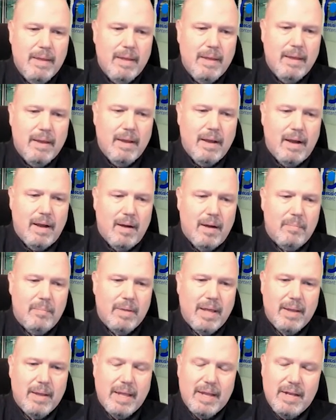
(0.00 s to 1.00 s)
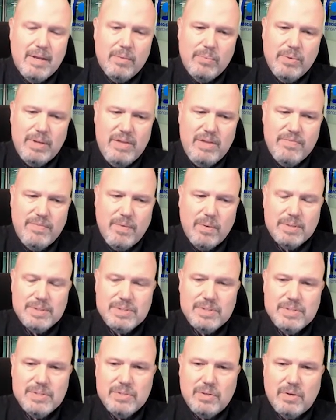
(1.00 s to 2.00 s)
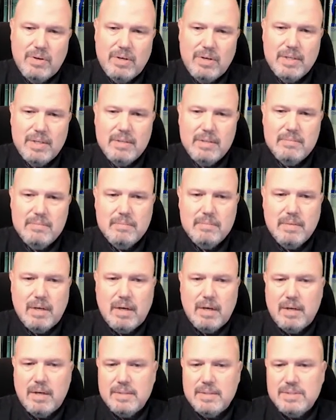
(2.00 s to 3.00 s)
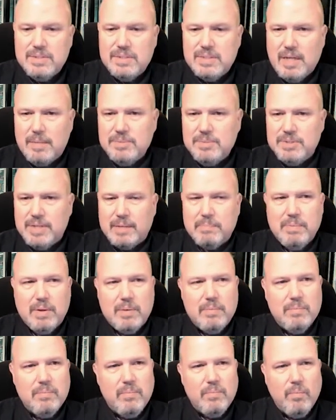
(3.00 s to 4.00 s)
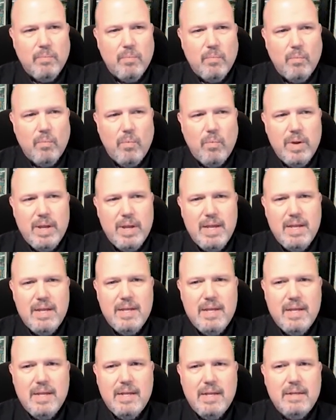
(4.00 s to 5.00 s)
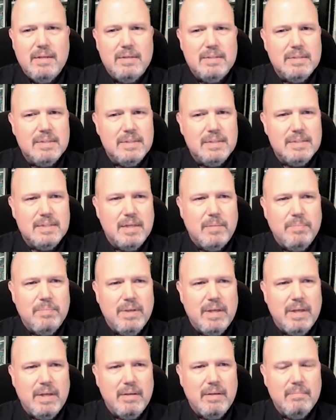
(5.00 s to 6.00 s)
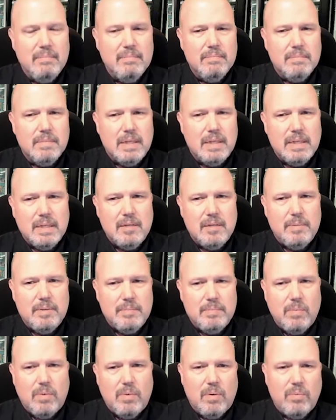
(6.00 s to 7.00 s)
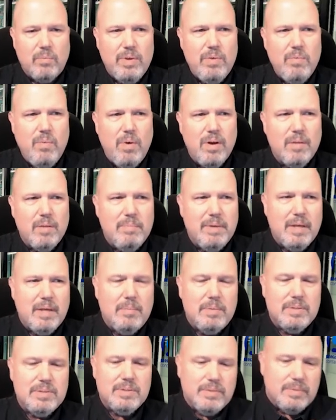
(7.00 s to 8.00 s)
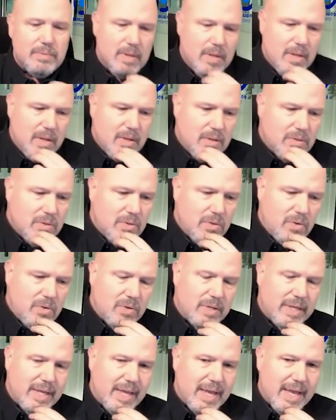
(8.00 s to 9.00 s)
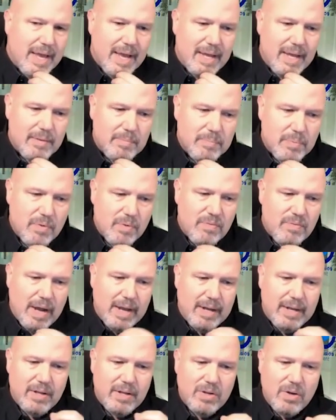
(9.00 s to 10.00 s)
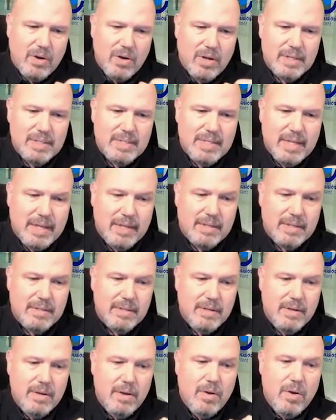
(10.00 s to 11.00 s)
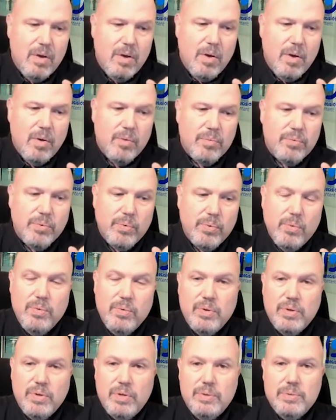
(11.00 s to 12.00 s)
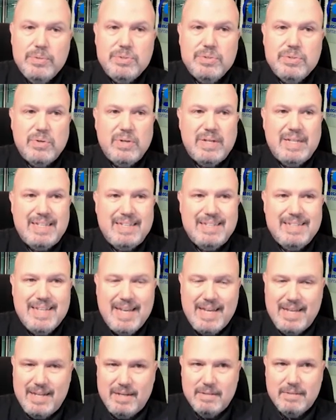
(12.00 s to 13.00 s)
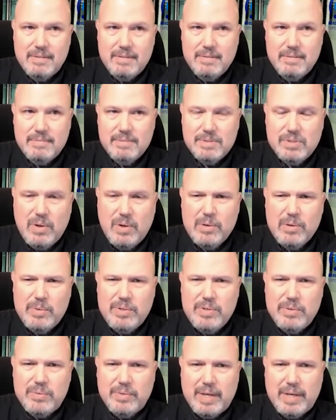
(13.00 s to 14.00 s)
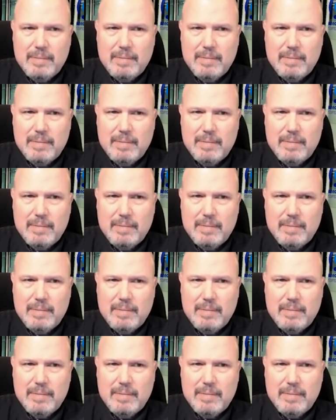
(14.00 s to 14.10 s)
And it really focuses on subject, but we need something a little bit more. We want to be able to look at providing content through user intent. So how do we do that?